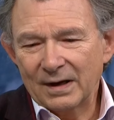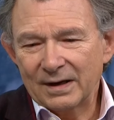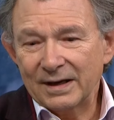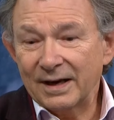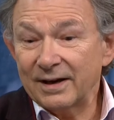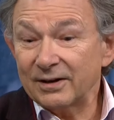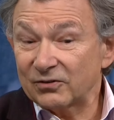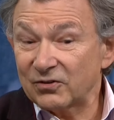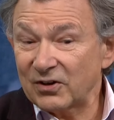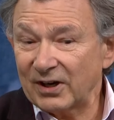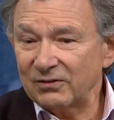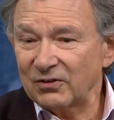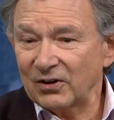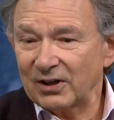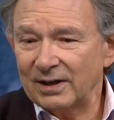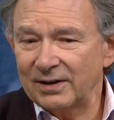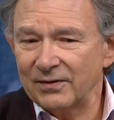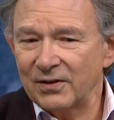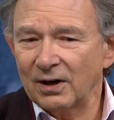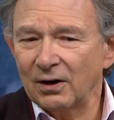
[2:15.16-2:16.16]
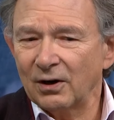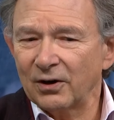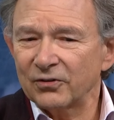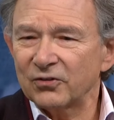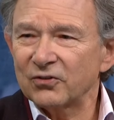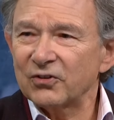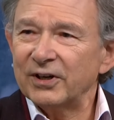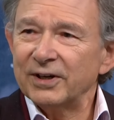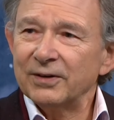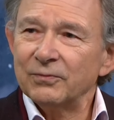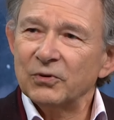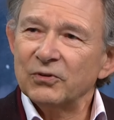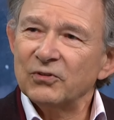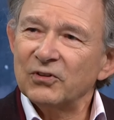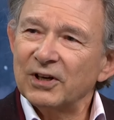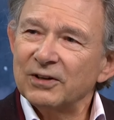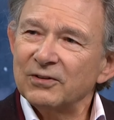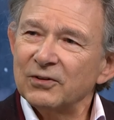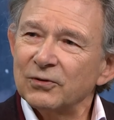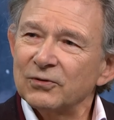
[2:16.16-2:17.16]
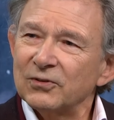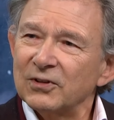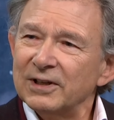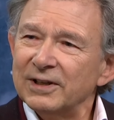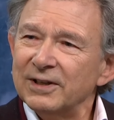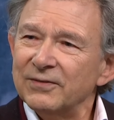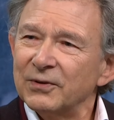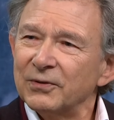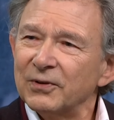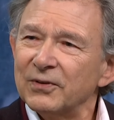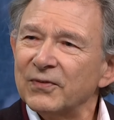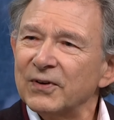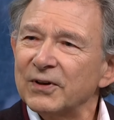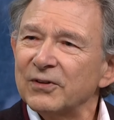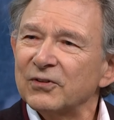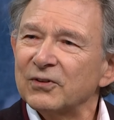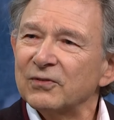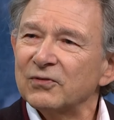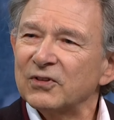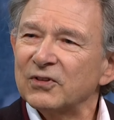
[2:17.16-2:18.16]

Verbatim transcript: yeah, tragically, the last train was scheduled to leave on the 1st of